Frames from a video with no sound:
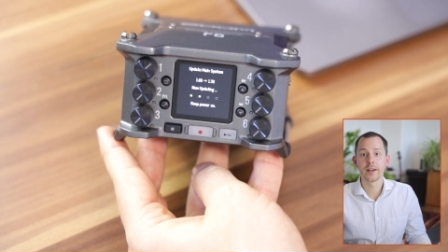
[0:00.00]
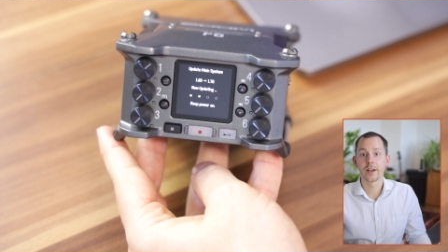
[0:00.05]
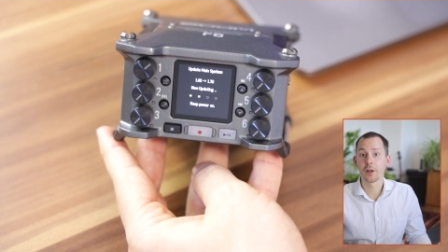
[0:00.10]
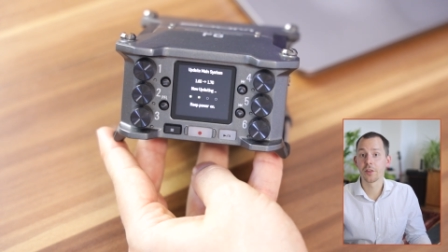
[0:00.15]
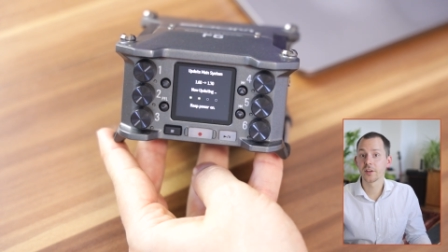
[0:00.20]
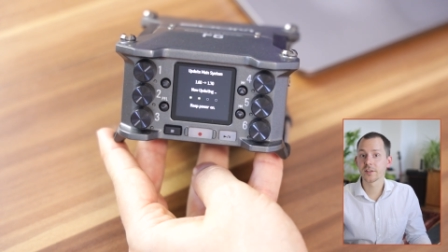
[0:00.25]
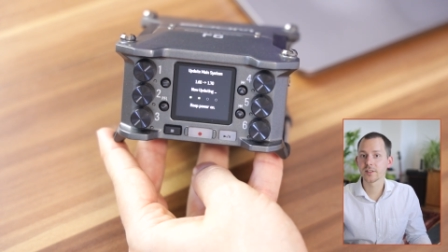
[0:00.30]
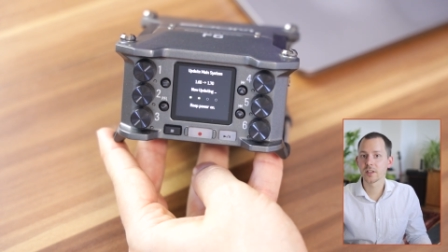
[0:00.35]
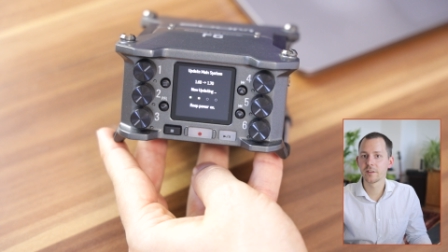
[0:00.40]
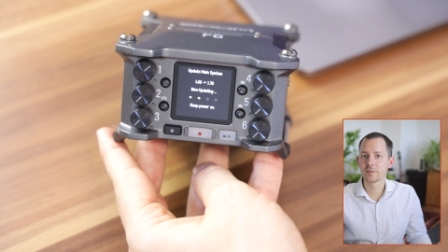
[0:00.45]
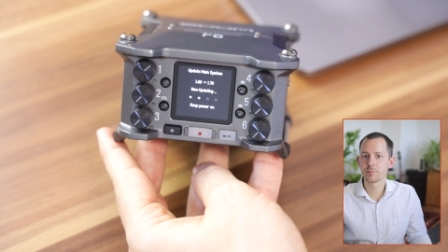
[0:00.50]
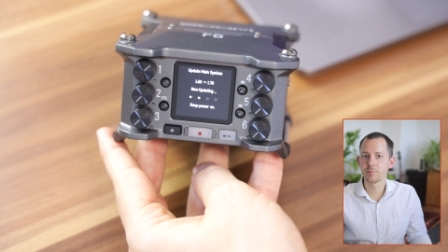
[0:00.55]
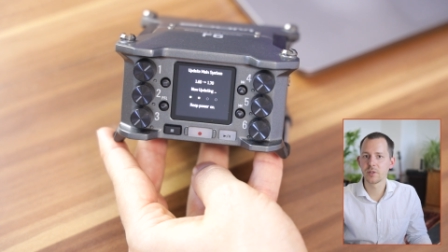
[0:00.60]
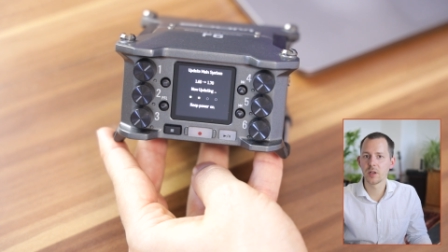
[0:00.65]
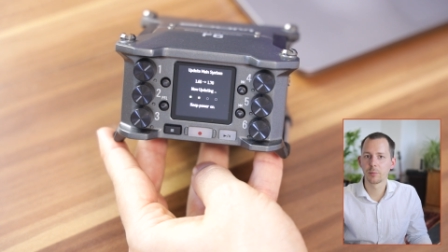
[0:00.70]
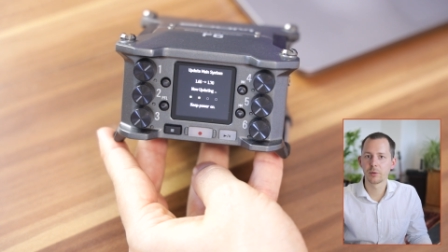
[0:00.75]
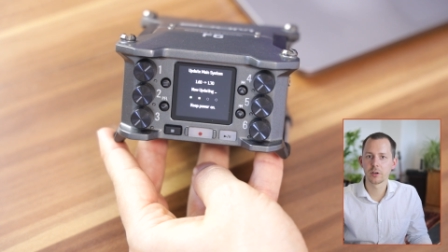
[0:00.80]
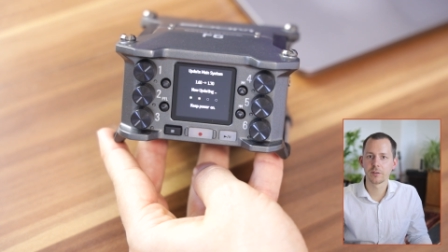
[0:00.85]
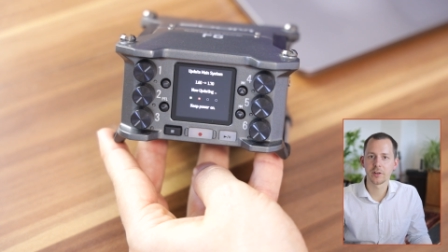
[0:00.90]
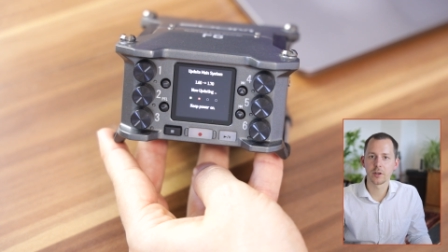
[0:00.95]
Now, this gives me
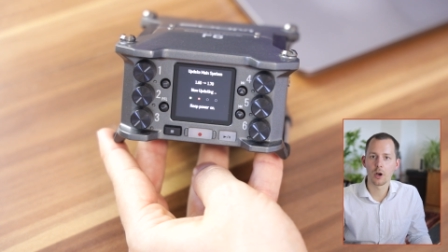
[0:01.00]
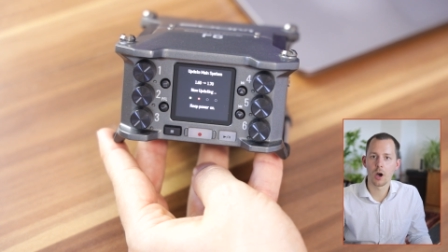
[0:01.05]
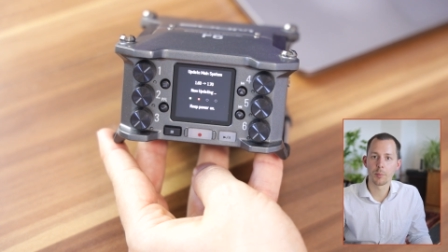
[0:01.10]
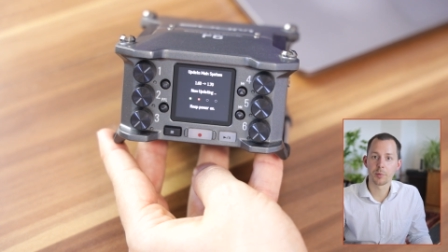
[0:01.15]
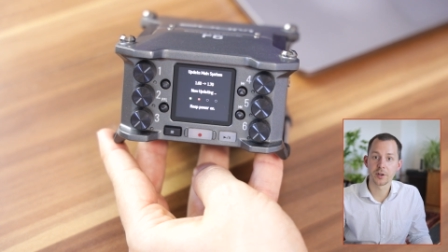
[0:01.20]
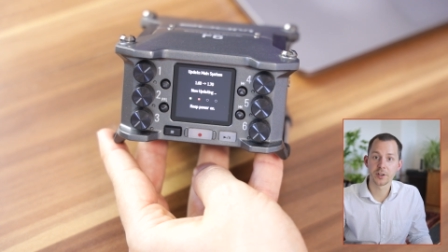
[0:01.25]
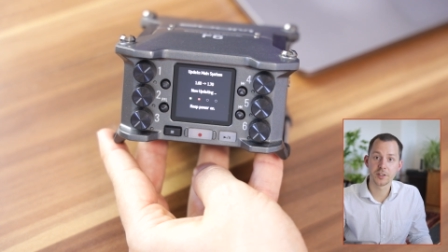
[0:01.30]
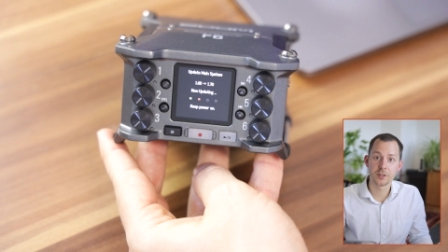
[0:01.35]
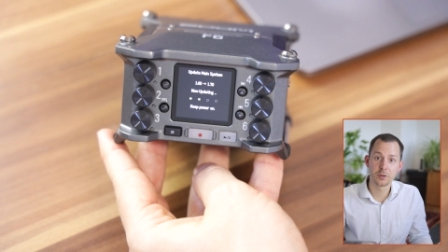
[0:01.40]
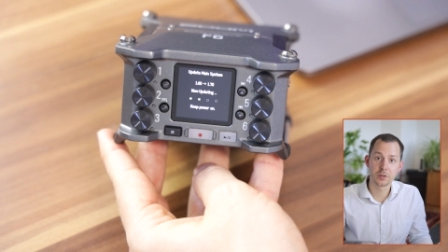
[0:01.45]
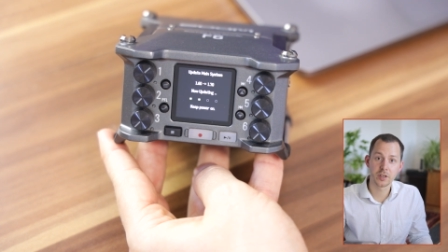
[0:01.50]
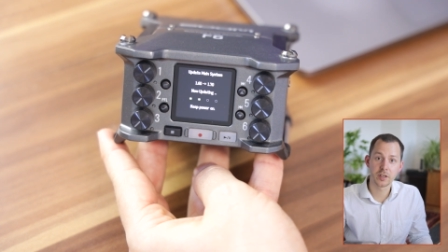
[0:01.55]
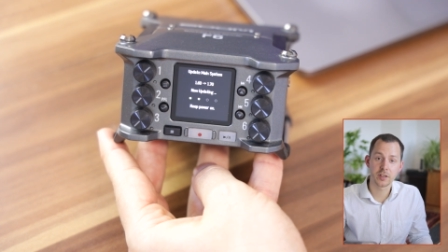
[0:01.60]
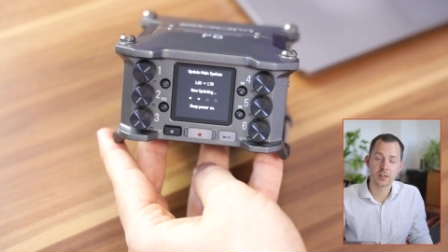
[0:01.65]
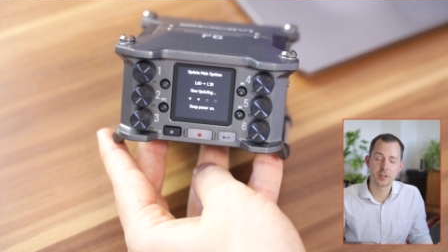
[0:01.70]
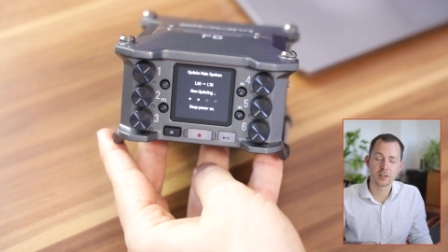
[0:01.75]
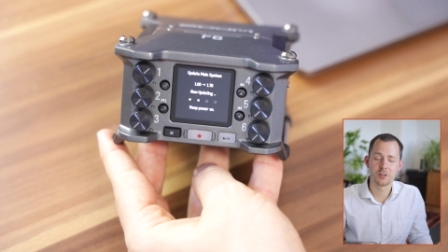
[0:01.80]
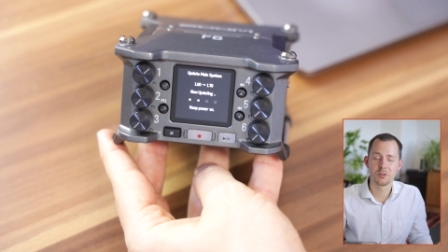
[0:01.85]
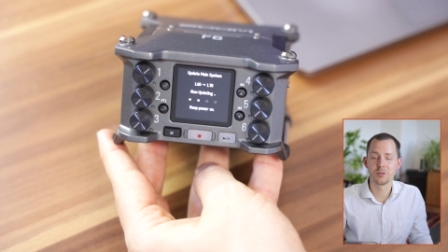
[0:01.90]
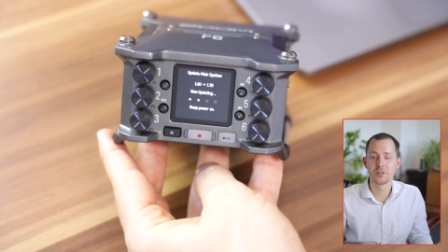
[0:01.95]
a bit of an
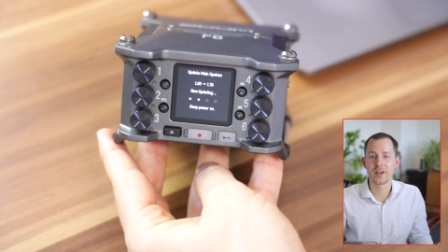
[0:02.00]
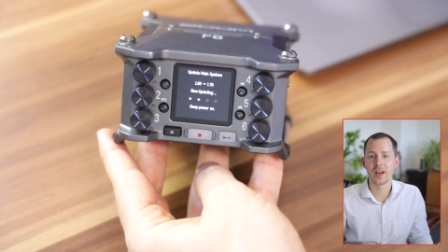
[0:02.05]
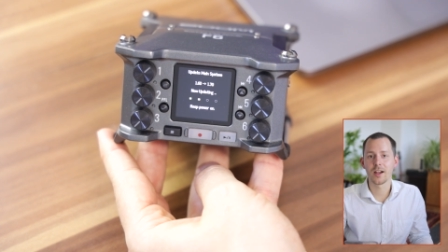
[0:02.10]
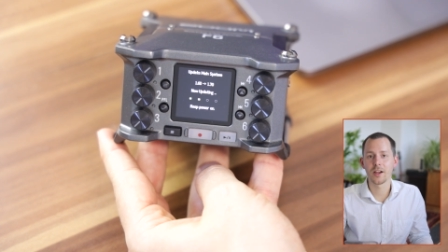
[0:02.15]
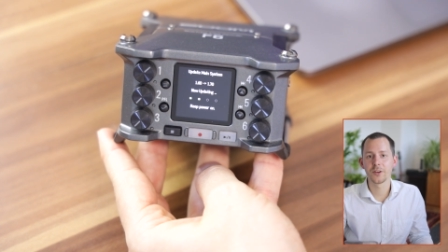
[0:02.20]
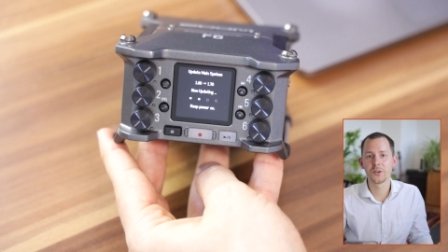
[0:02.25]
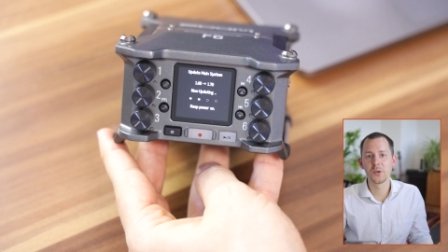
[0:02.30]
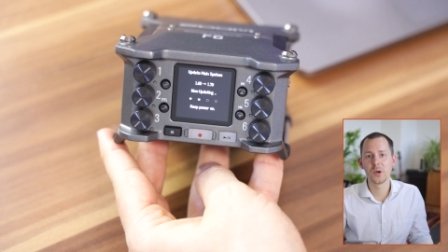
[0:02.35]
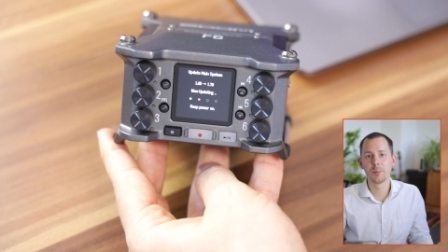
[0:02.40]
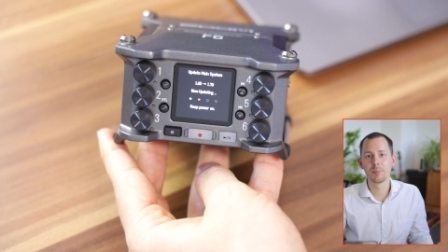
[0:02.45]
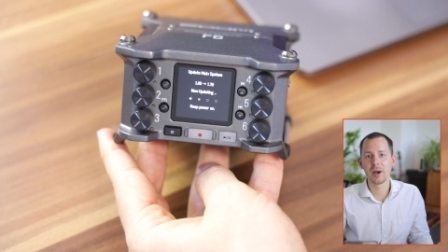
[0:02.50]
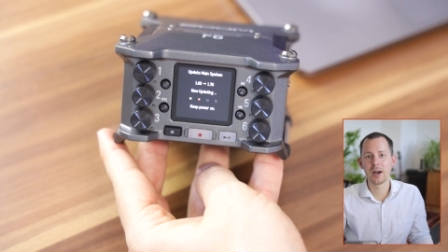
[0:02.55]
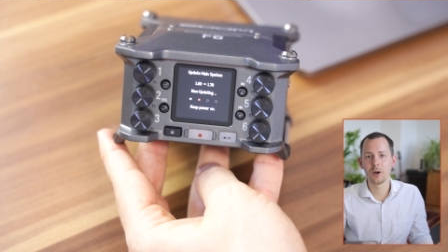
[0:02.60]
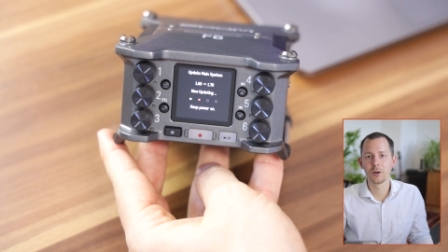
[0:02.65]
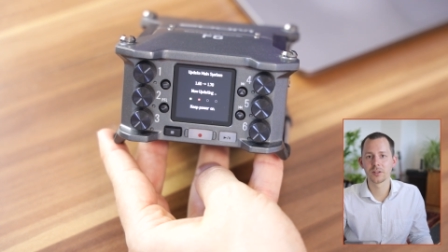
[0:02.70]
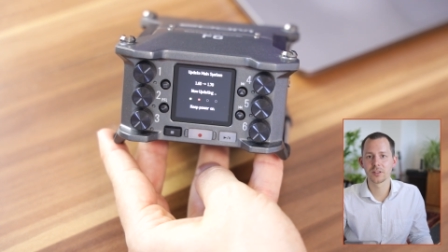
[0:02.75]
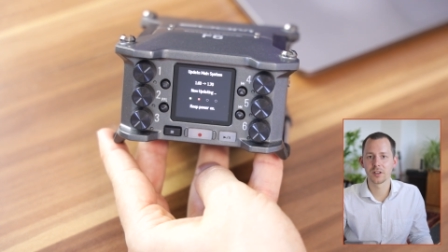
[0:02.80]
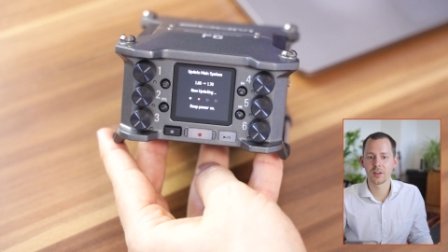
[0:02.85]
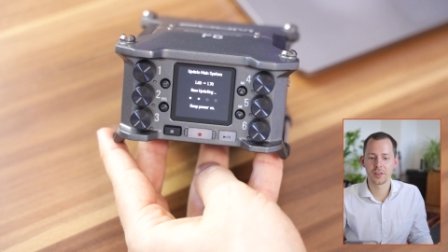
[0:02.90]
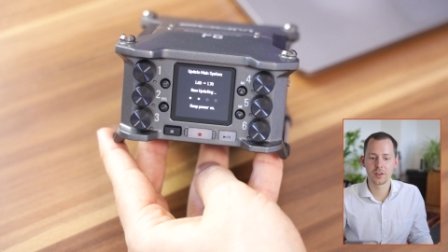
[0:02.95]
opportunity to tell you about